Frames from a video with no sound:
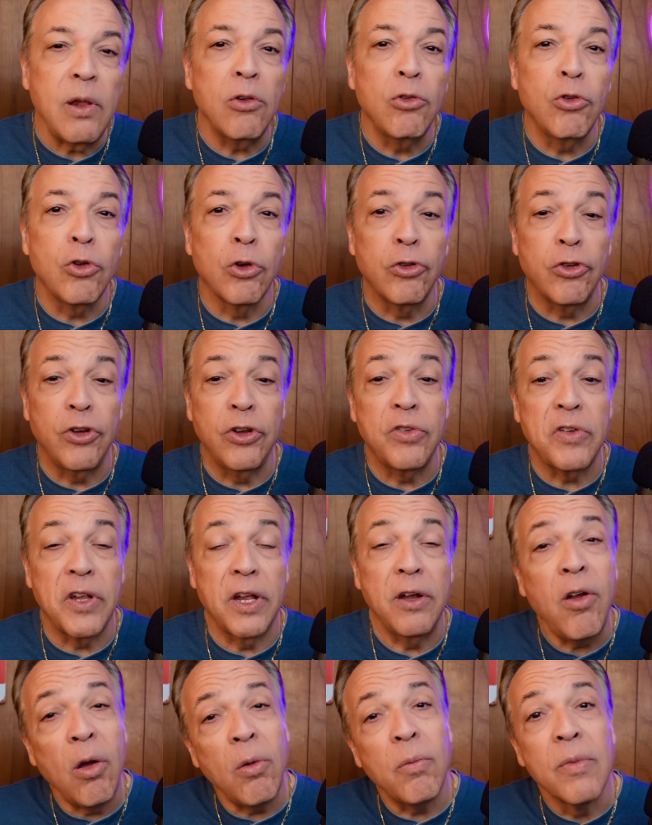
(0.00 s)
So she
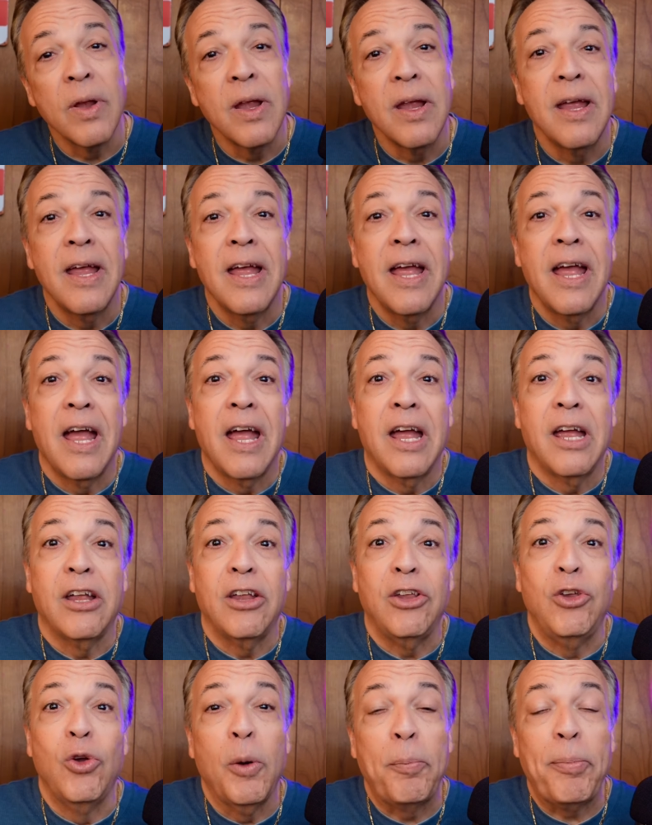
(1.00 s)
said, "No,
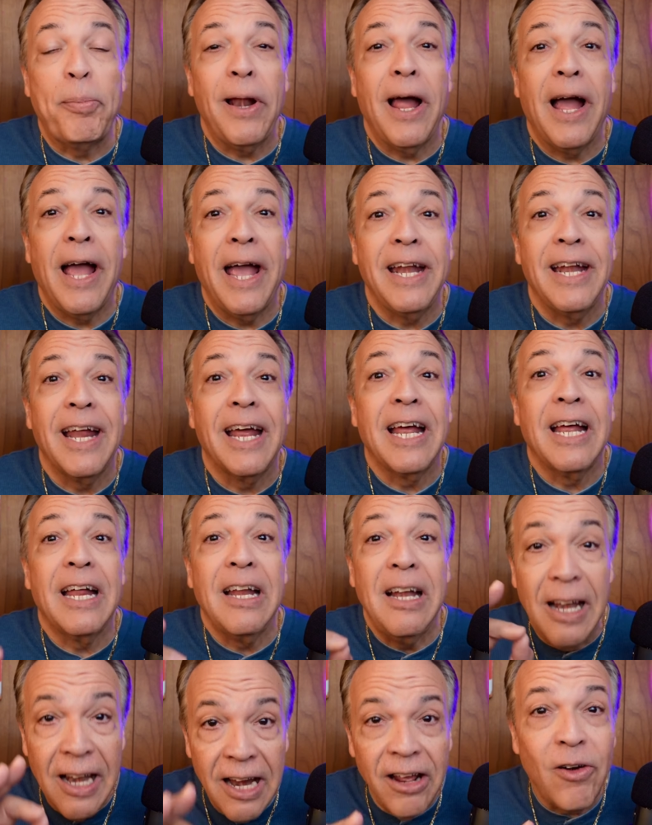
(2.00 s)
you applied
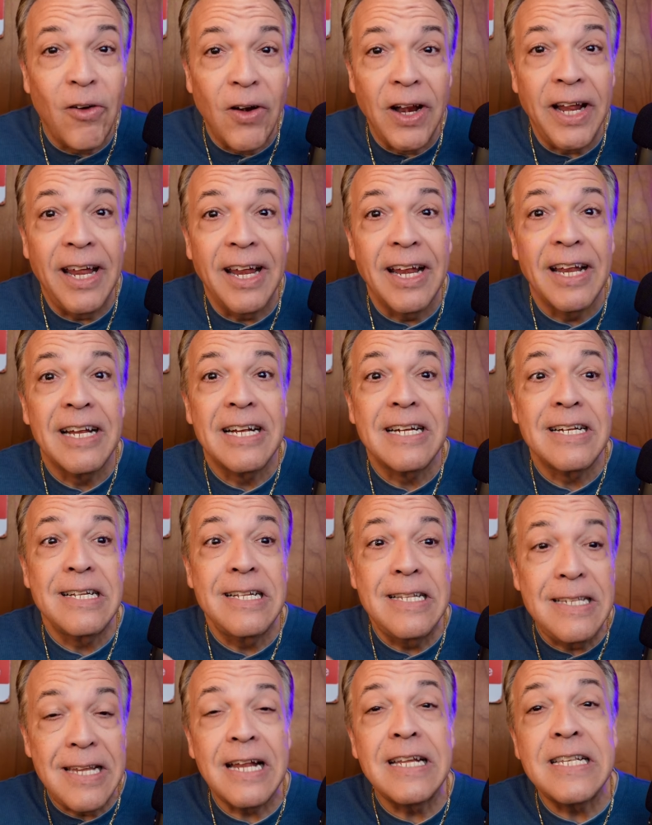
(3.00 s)
literally
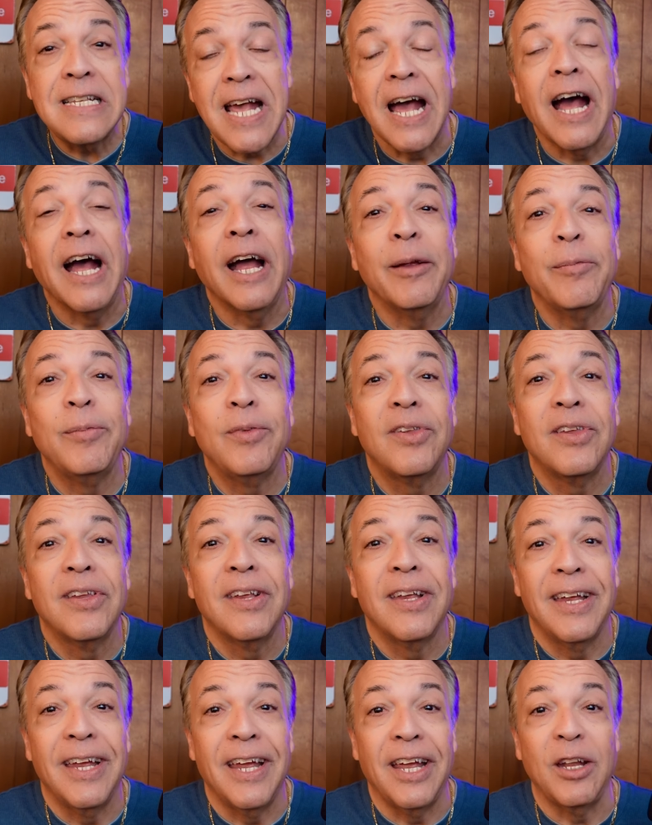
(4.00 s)
10 times
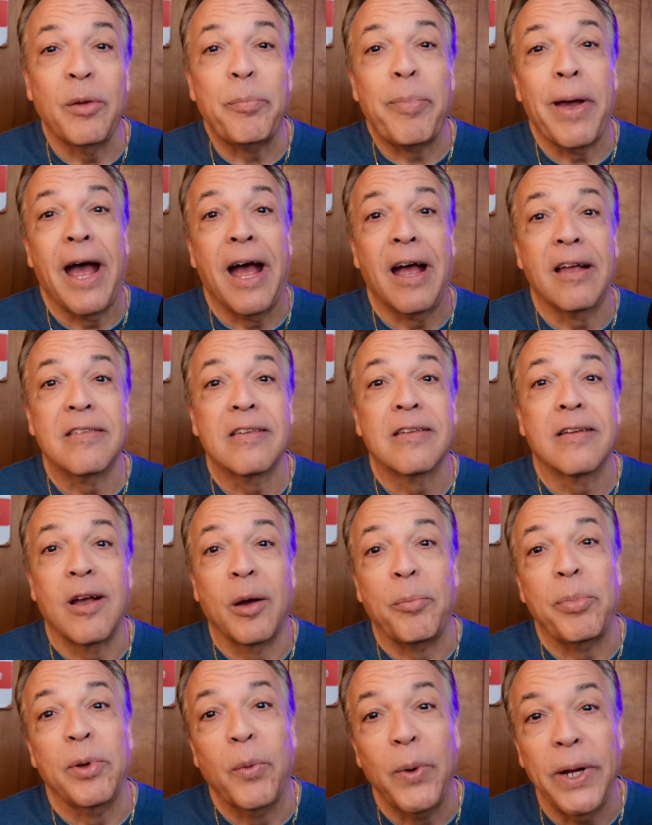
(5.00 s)
in the past
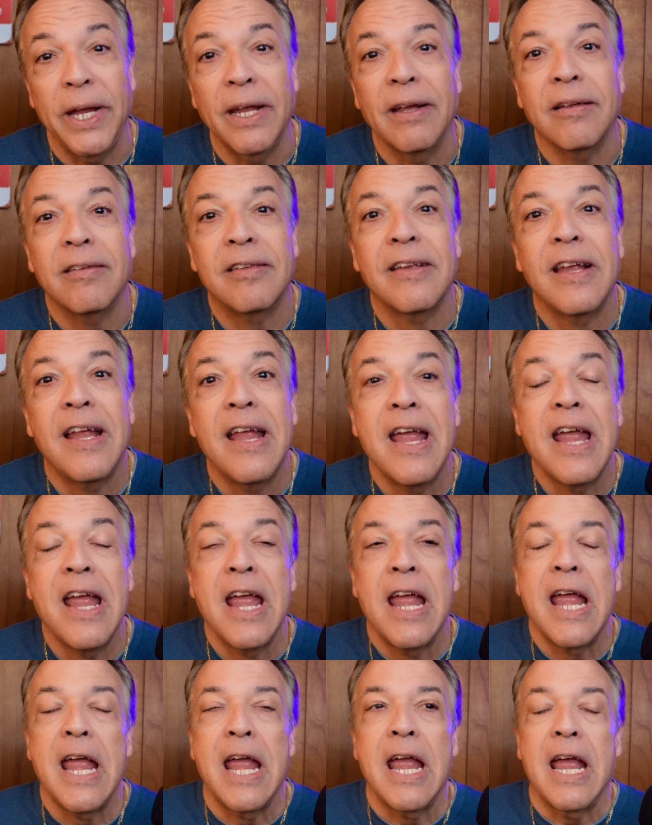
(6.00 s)
couple of weeks."
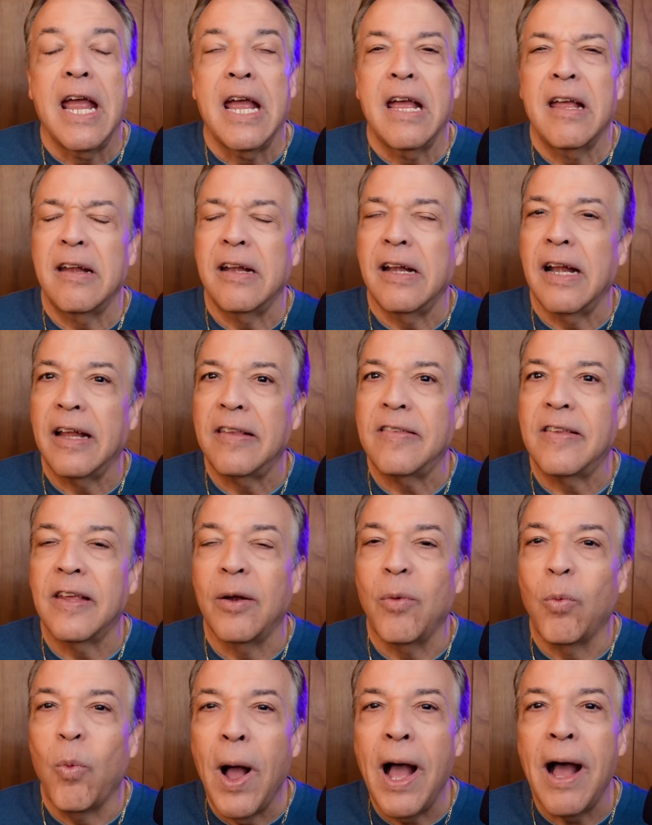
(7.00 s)
And I
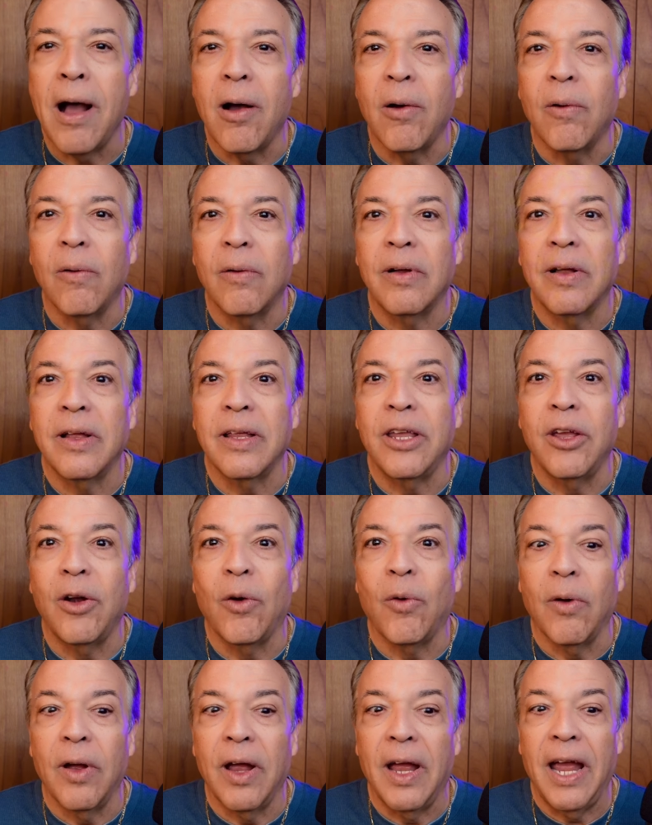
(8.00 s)
said, "Wow, you
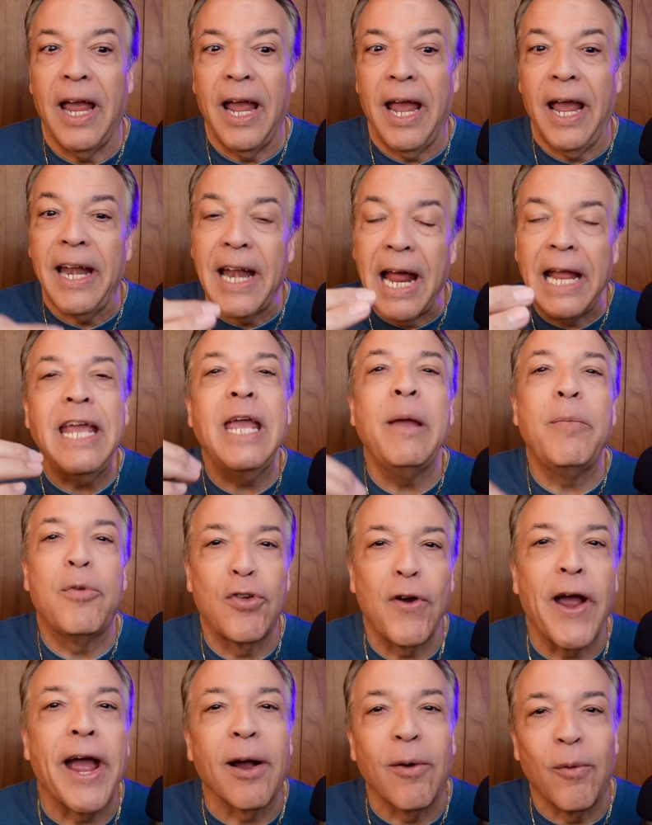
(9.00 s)
know, and I keep
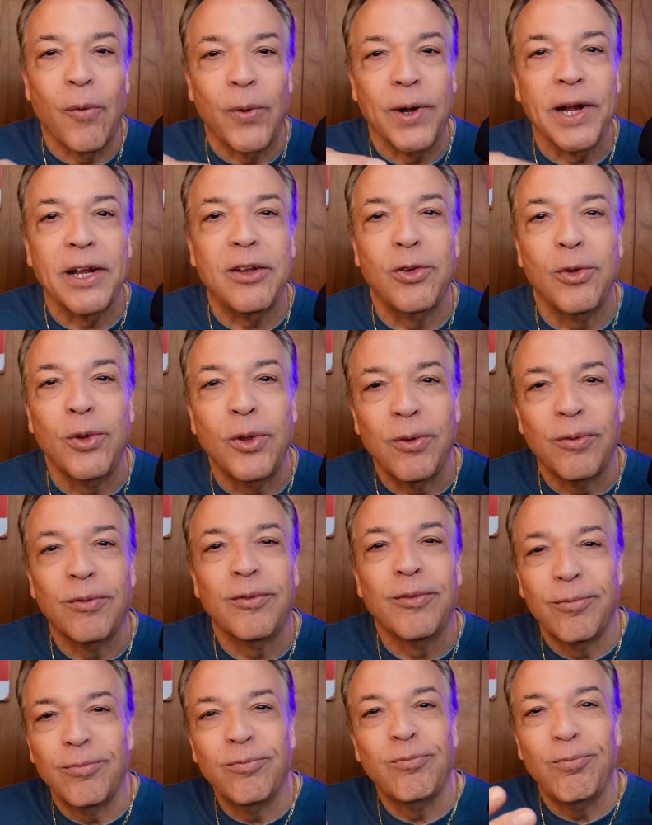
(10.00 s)
track when I do
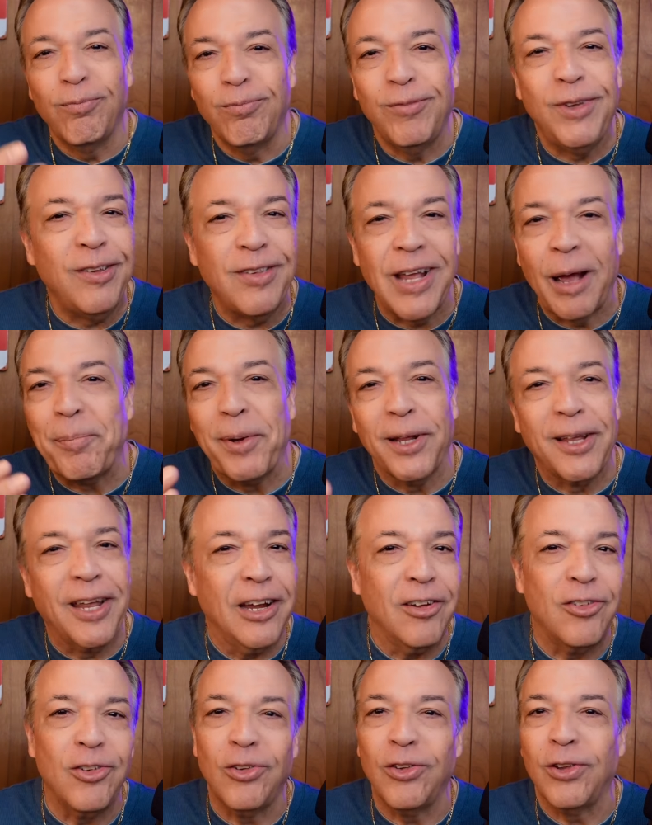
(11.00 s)
these
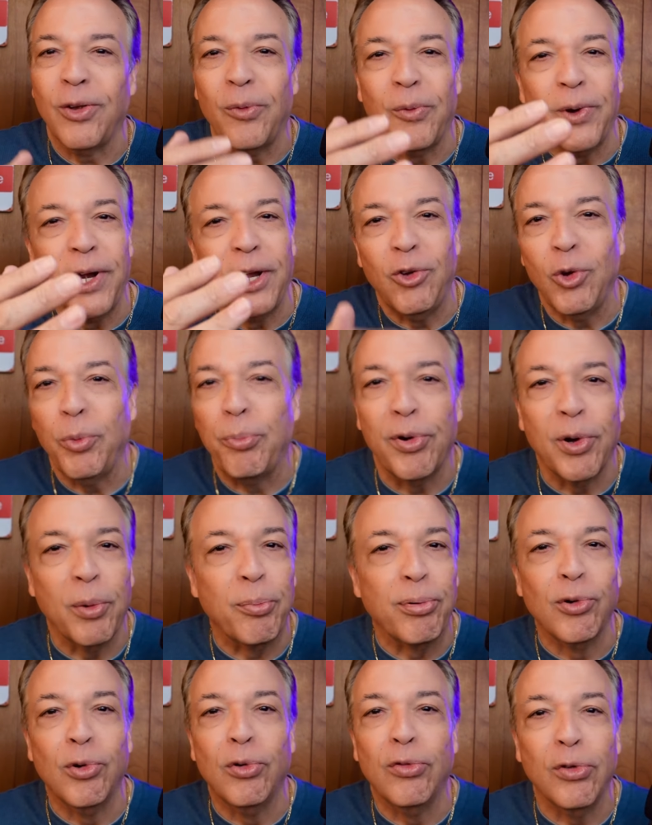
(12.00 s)
applications and when I do
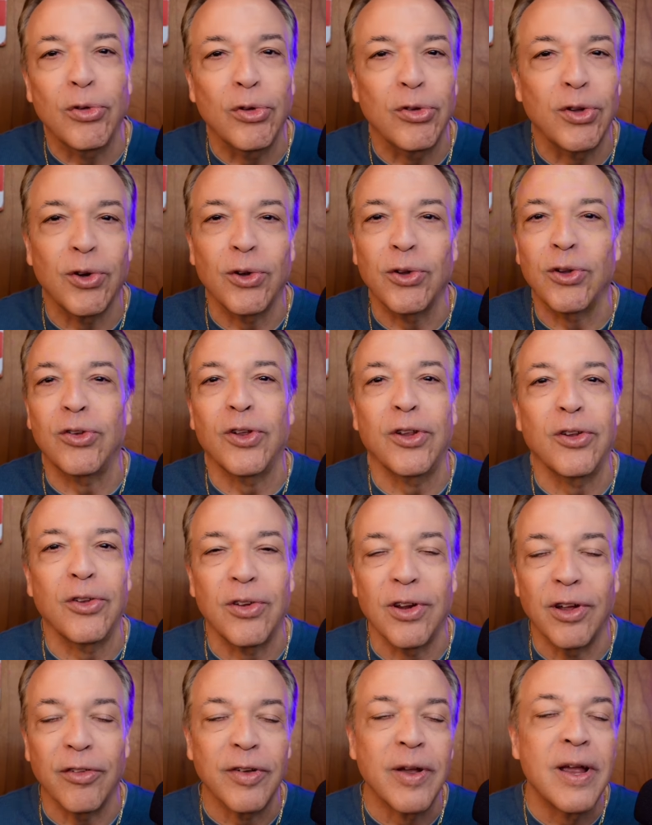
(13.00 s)
pre-approvals and all this other
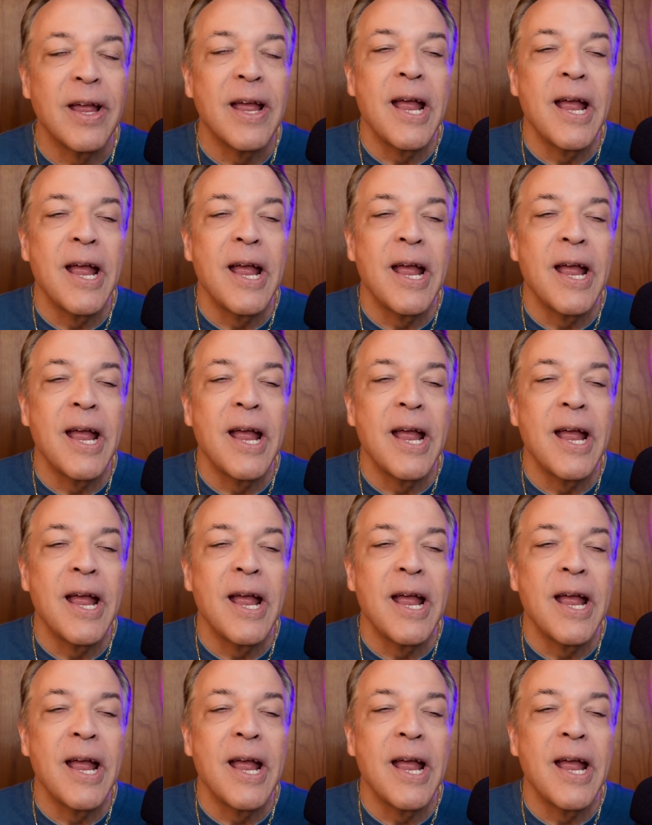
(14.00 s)
stuff."